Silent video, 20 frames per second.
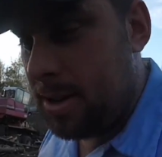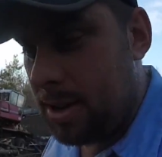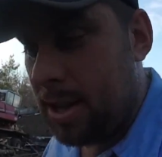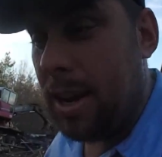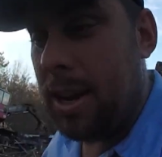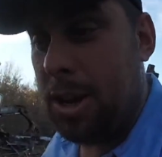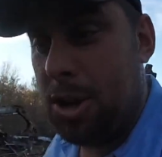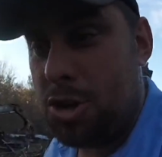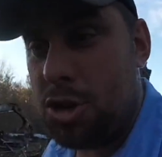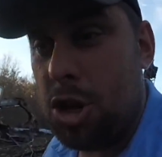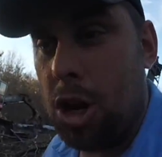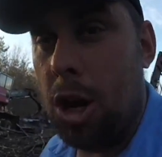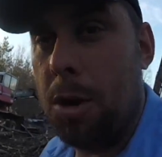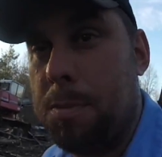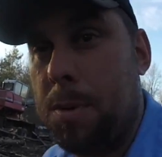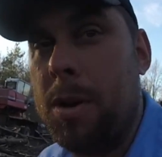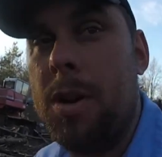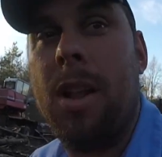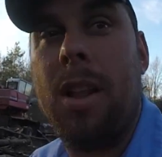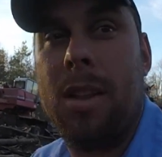you need to
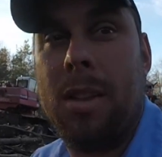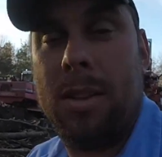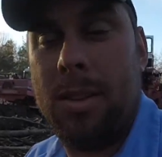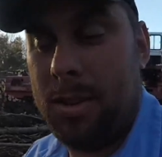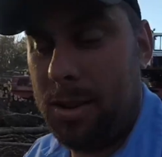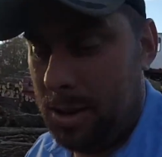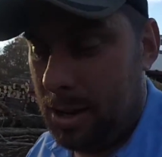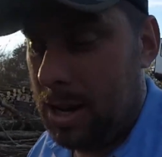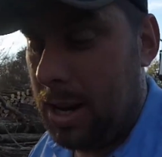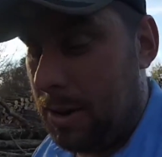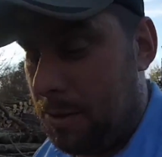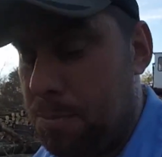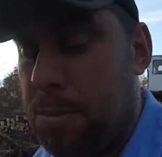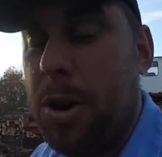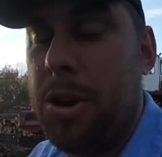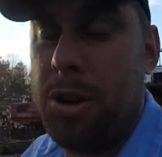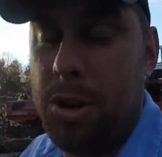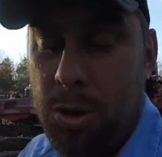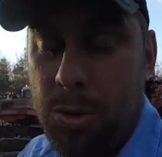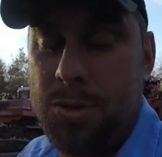sharpen. You need to
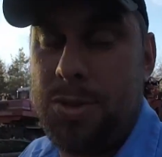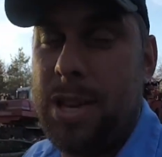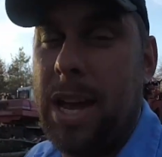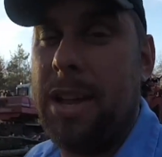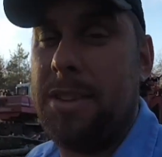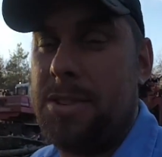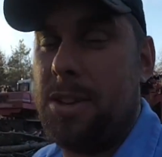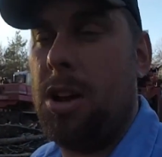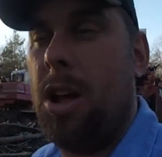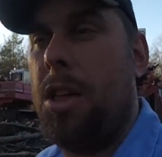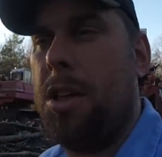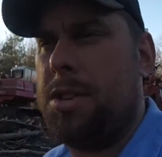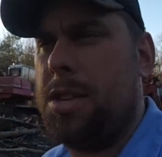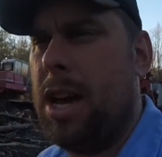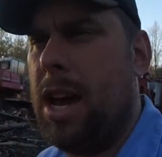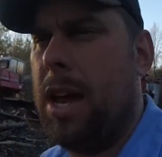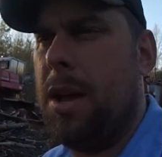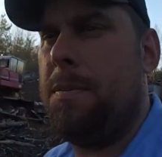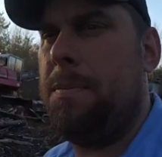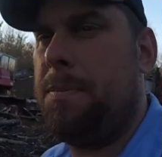put new sets in all the
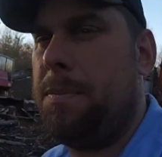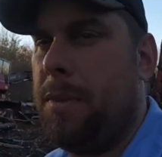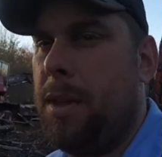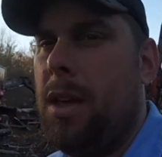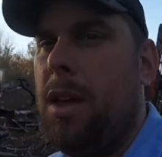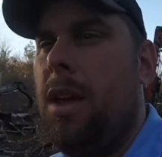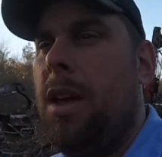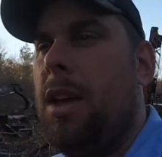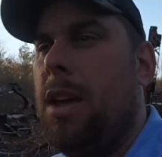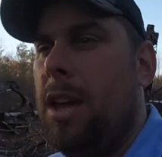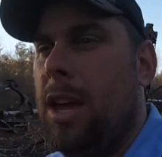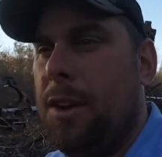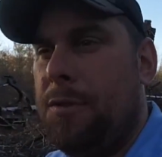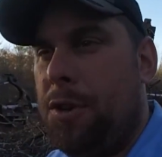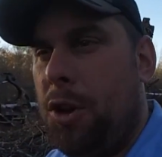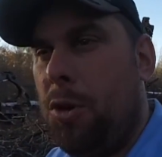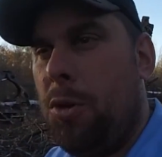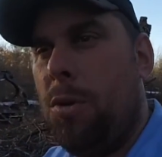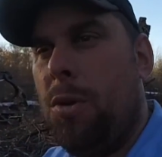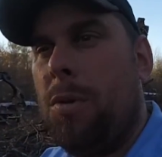time. If
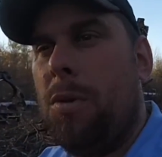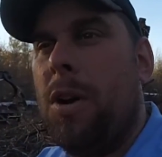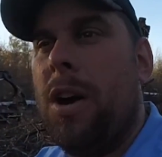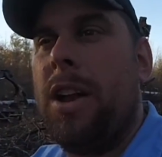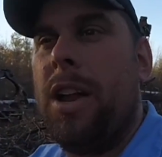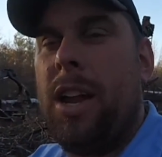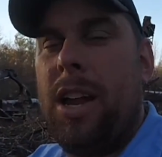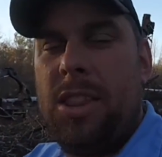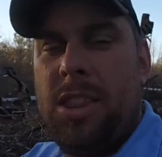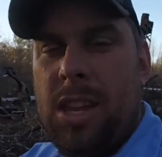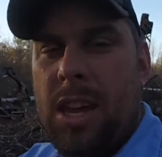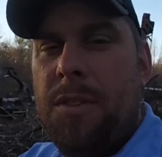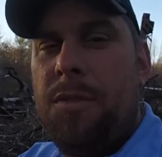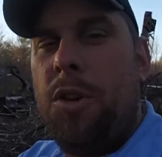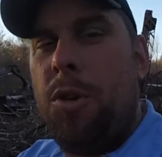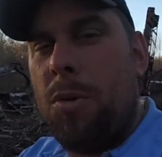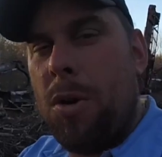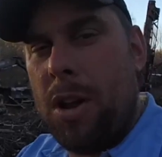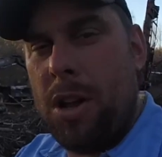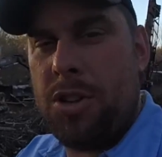you run a
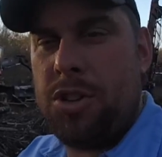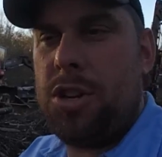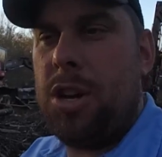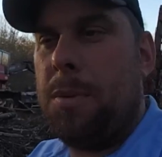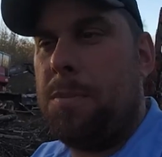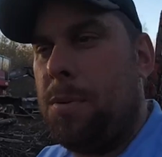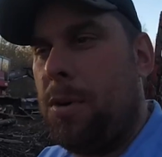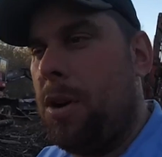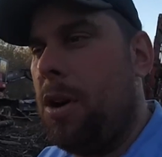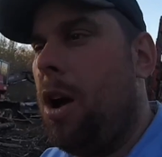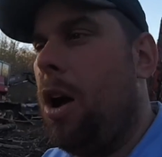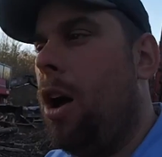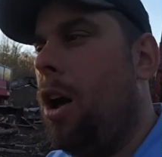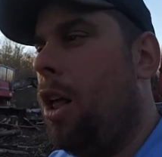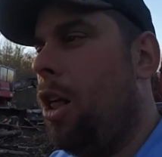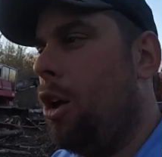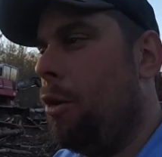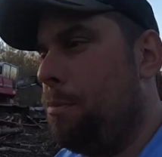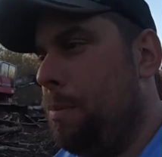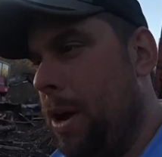chipper at
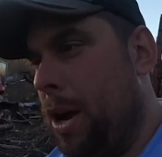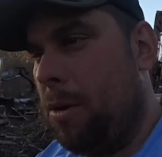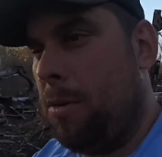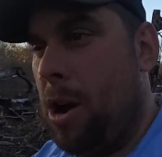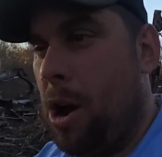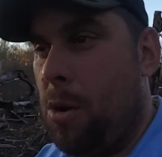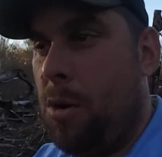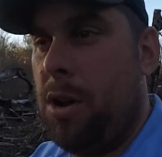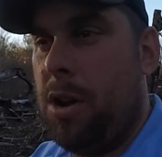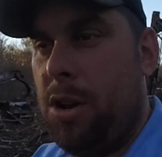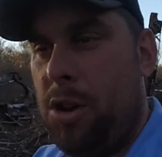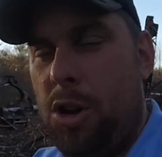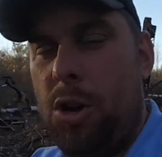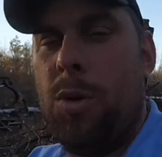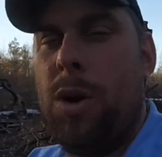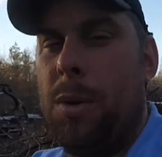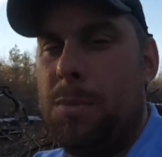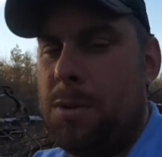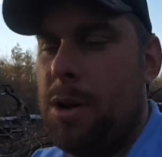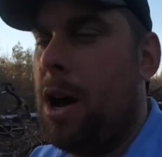all or been around one, you
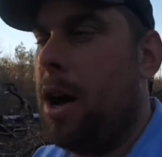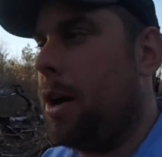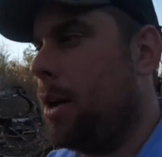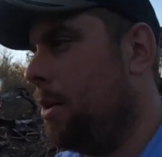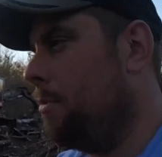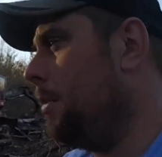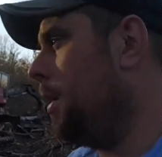know what I'm talking